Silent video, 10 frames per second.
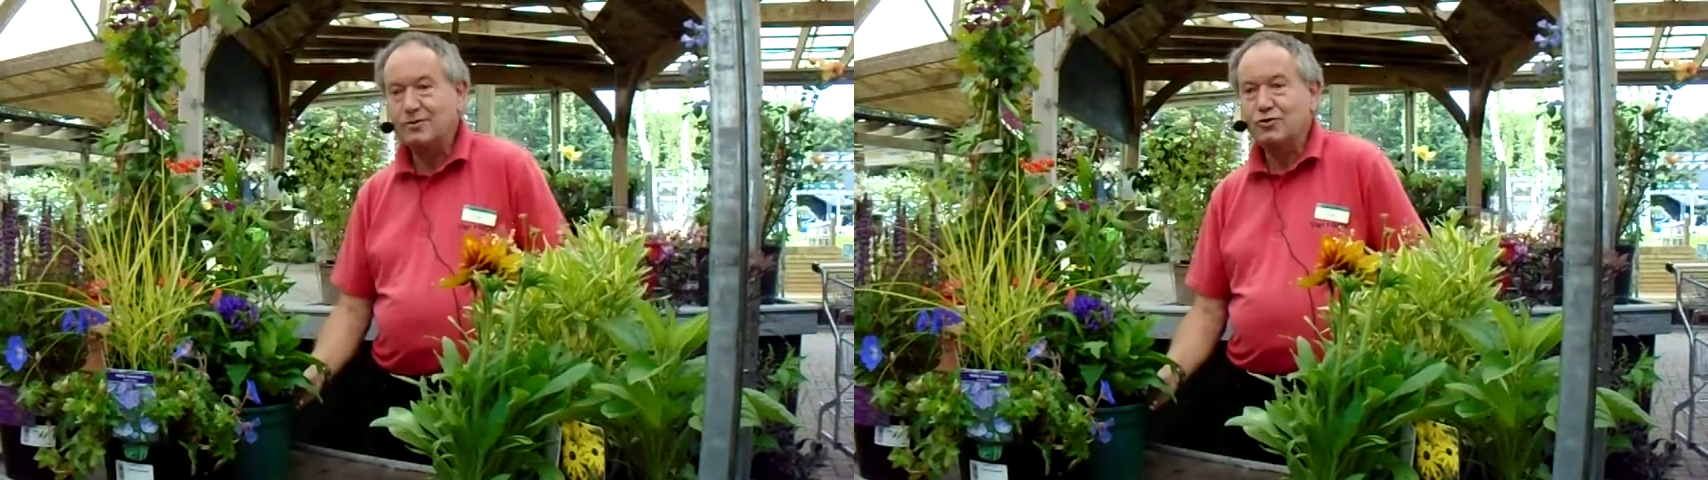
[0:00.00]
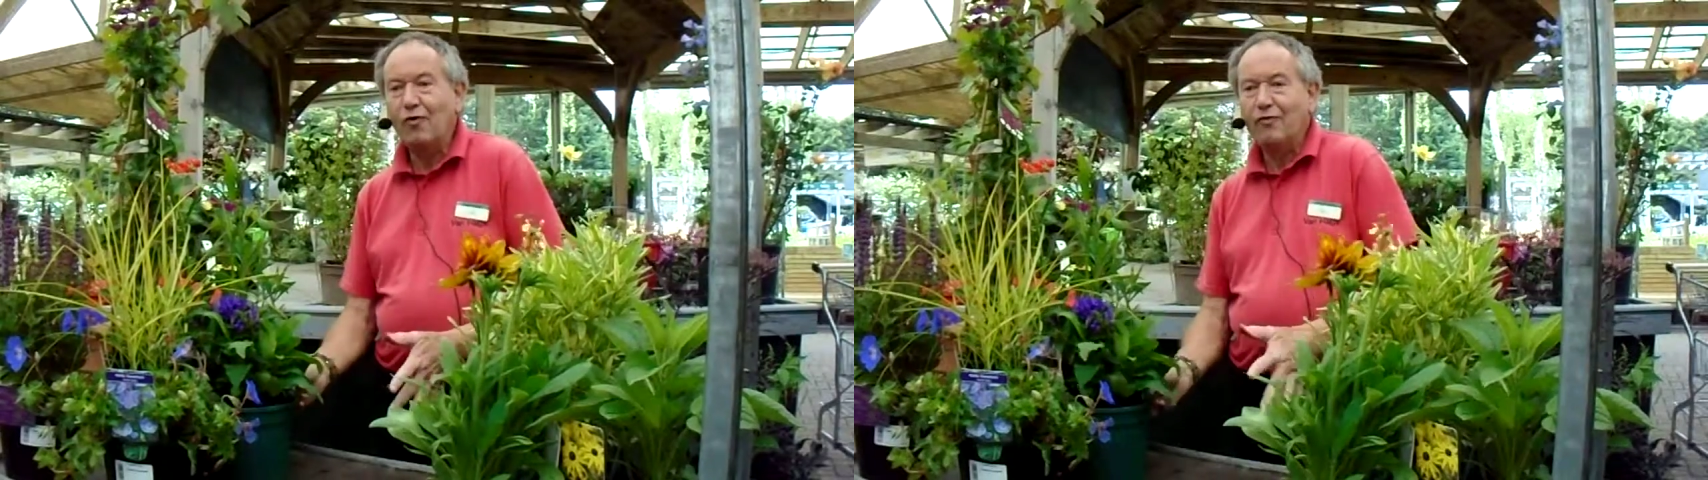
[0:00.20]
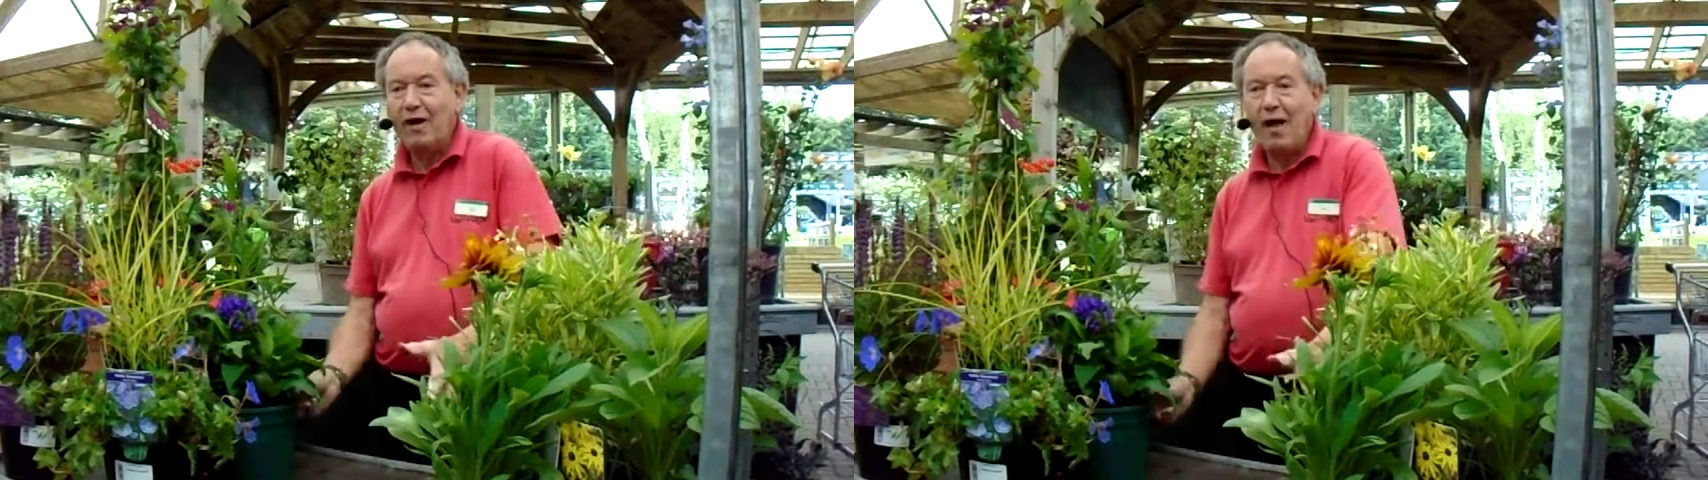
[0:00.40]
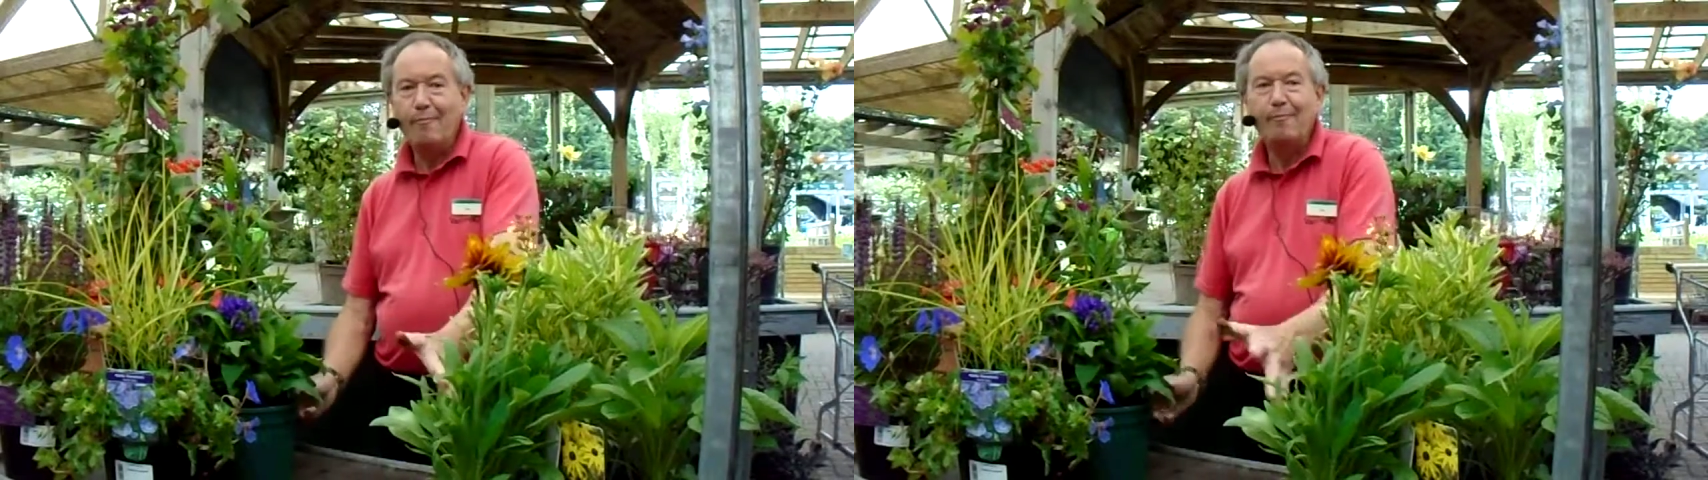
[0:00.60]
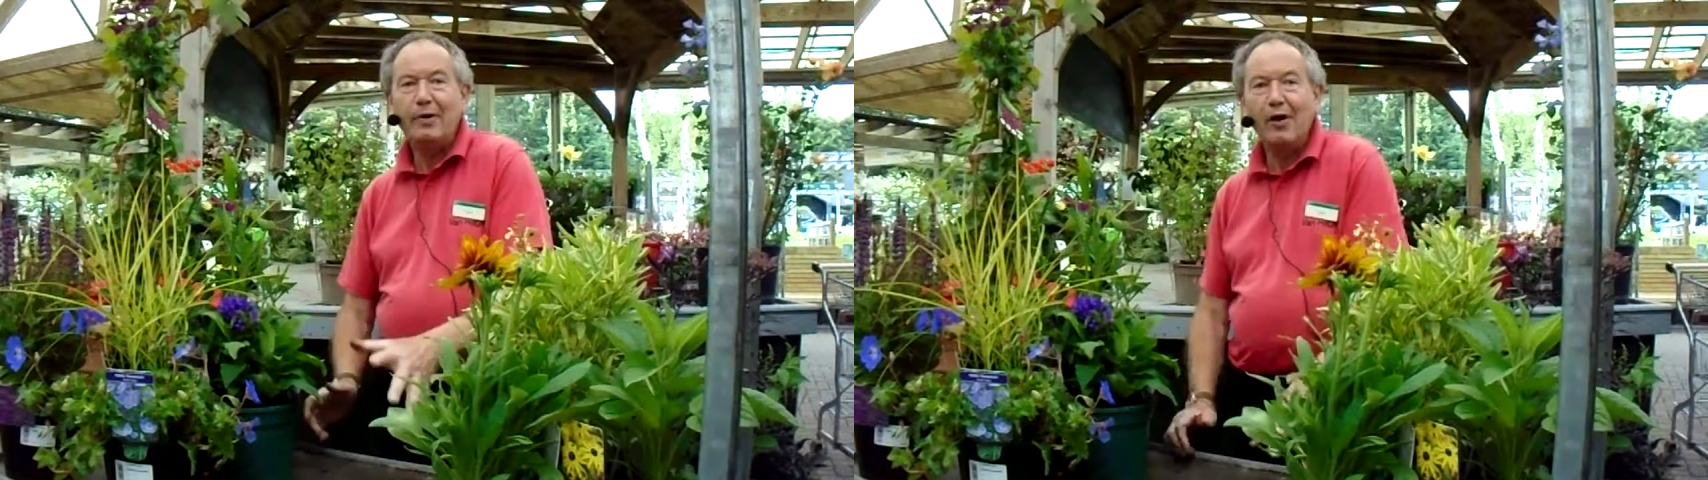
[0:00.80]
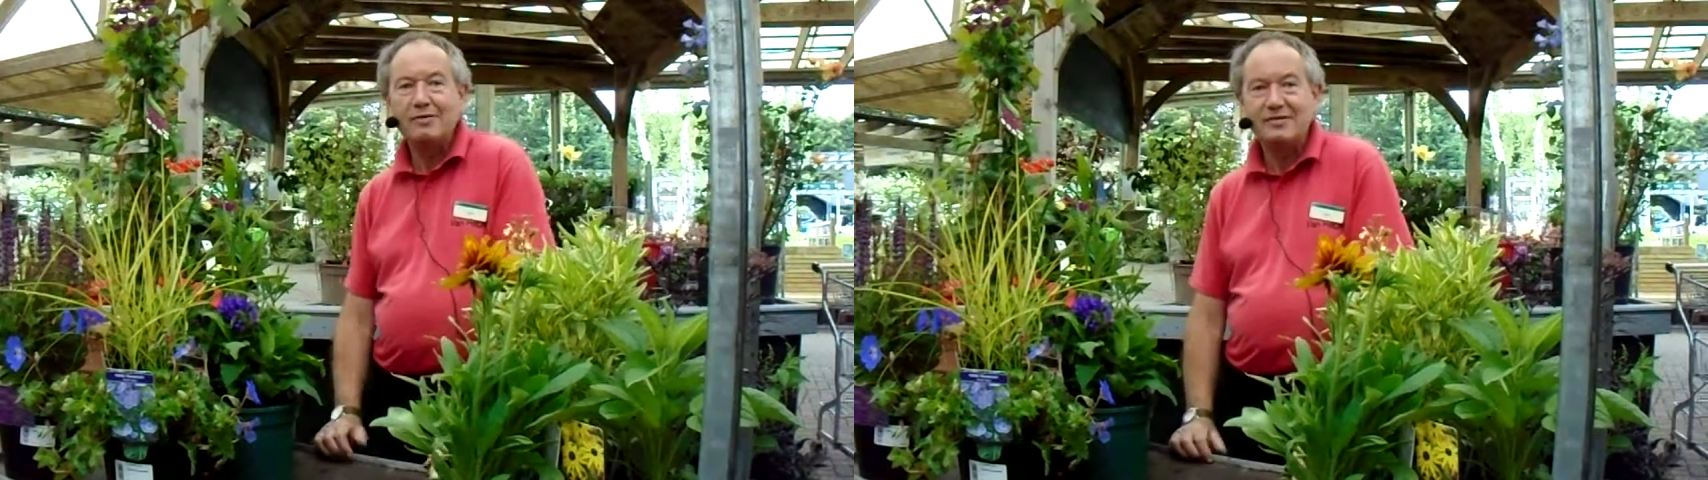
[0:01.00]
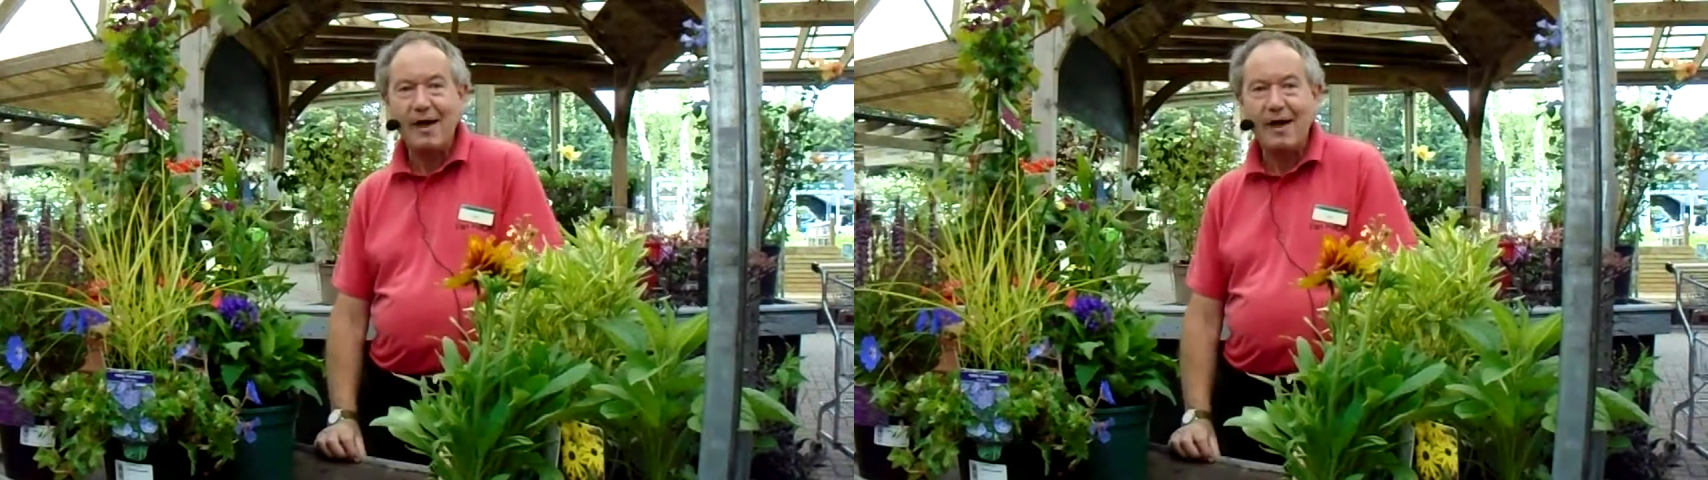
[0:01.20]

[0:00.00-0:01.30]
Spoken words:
sort of plant